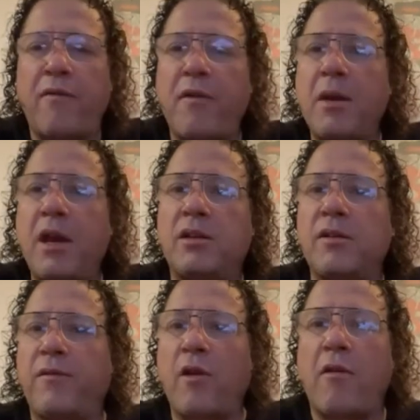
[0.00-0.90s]
from here
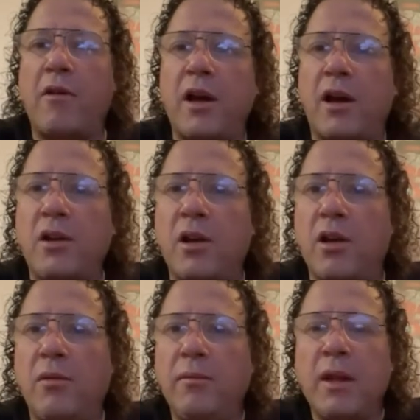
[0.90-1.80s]
to Florida, you
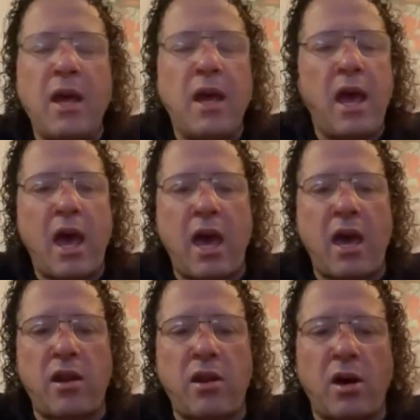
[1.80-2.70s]
know, and